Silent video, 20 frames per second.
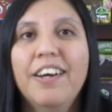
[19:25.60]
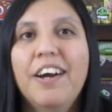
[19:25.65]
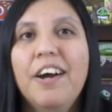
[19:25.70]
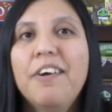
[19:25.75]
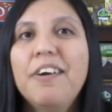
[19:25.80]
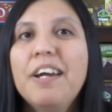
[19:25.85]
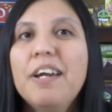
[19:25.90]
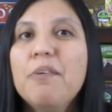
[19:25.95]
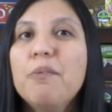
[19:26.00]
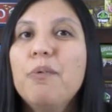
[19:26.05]

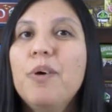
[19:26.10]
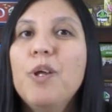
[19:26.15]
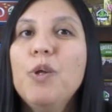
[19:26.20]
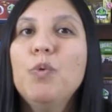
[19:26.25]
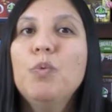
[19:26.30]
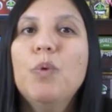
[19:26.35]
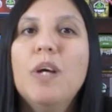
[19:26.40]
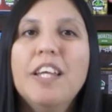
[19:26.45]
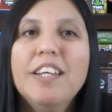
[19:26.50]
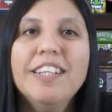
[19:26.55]
Alright,
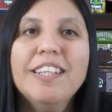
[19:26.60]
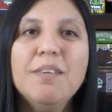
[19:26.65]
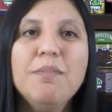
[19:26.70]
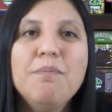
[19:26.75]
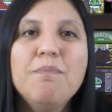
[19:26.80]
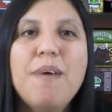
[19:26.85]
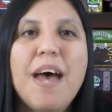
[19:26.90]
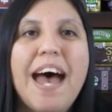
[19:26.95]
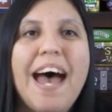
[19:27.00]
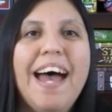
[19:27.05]
well,
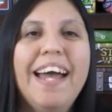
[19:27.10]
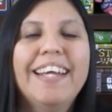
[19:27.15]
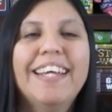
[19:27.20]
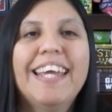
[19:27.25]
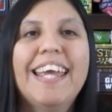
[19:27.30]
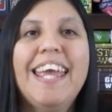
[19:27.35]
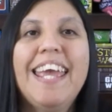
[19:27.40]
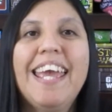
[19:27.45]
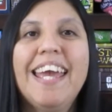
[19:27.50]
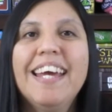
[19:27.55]
welcome
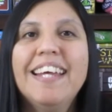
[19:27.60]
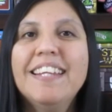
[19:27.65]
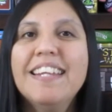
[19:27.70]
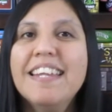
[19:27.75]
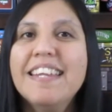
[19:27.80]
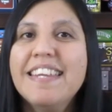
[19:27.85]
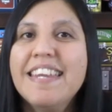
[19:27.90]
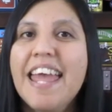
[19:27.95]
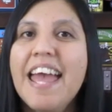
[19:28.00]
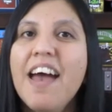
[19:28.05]
back.
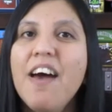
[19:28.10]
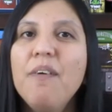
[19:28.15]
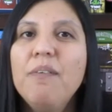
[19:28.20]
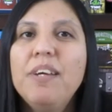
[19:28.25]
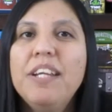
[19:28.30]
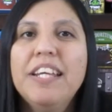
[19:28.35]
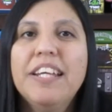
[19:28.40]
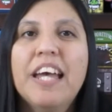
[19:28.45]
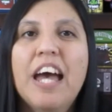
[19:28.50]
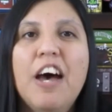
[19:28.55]
And now I'm
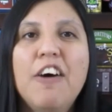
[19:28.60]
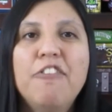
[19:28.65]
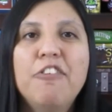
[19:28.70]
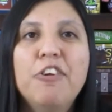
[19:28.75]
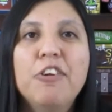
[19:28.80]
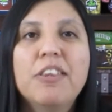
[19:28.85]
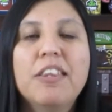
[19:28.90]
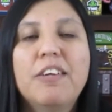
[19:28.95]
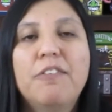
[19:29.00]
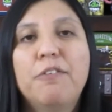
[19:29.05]
going to
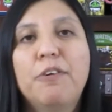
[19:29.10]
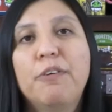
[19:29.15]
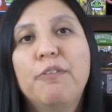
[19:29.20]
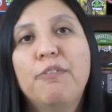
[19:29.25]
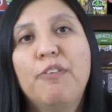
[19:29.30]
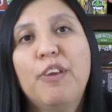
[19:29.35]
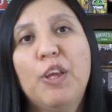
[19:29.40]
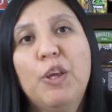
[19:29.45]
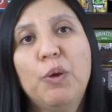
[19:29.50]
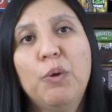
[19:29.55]
cover the
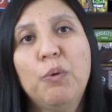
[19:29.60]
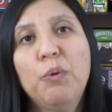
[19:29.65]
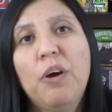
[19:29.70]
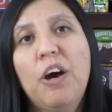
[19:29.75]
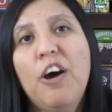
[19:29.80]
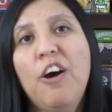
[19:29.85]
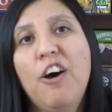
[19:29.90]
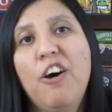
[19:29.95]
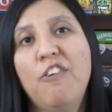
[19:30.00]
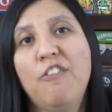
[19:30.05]
review
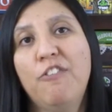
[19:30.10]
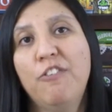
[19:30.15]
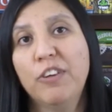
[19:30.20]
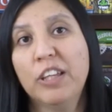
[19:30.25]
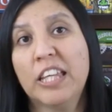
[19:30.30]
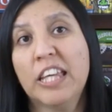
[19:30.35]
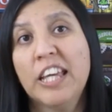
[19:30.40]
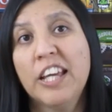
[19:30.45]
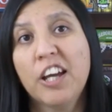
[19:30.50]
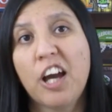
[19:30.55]
of
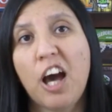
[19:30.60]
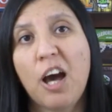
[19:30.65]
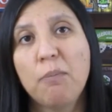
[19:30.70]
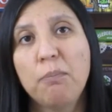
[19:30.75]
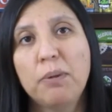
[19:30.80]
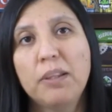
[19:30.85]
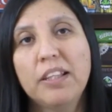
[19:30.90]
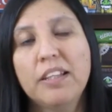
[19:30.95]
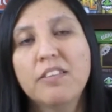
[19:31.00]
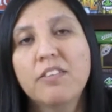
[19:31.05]

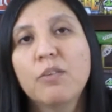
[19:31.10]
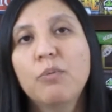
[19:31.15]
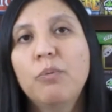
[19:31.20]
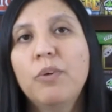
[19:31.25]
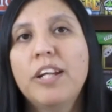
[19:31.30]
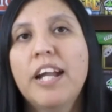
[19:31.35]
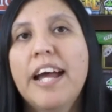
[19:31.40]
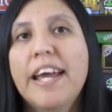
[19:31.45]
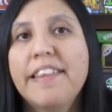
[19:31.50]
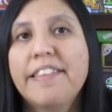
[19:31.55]
Ginkgopolis and
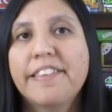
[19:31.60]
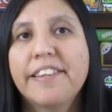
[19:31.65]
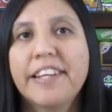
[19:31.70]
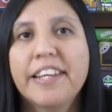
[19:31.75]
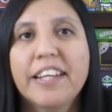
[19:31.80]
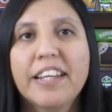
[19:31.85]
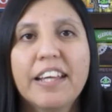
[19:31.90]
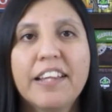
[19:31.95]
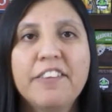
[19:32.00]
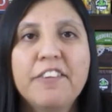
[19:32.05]
what I
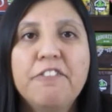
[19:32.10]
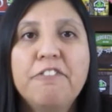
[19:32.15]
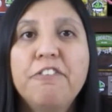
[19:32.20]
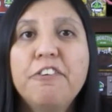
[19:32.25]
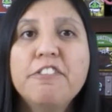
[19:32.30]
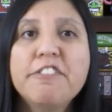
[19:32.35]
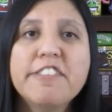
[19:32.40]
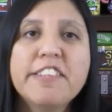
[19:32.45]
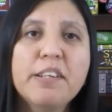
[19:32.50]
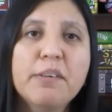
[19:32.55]
think. And the
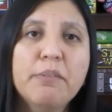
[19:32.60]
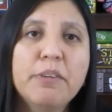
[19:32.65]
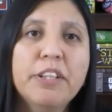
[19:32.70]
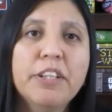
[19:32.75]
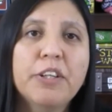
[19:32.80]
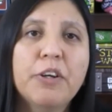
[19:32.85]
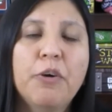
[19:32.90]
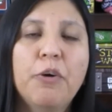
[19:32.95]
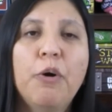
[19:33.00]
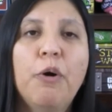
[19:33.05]
first thing I'm going
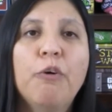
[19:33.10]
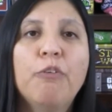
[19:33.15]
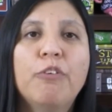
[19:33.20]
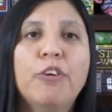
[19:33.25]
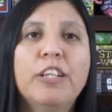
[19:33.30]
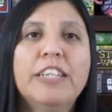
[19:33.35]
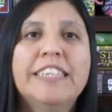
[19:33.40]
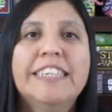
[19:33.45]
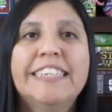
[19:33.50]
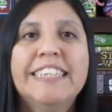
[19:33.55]
to go
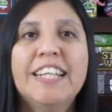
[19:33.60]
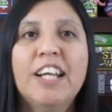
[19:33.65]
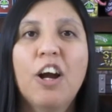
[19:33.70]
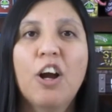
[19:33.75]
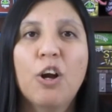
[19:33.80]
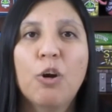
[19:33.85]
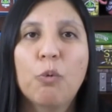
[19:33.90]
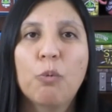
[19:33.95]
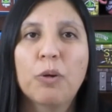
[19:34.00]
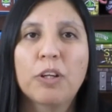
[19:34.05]
over is the
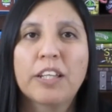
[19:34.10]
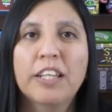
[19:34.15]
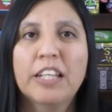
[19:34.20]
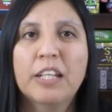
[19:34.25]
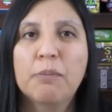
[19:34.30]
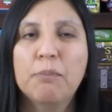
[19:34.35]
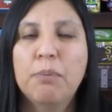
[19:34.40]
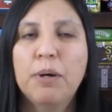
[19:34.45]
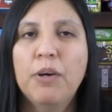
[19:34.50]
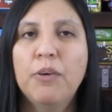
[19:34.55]
artwork and
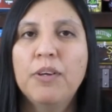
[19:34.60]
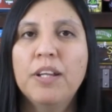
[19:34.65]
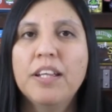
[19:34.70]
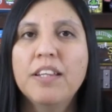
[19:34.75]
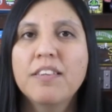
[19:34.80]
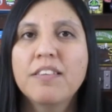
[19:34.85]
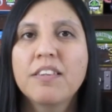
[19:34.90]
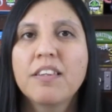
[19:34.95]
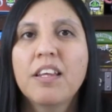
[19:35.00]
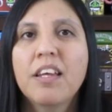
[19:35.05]

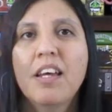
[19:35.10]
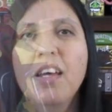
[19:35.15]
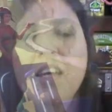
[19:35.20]
components.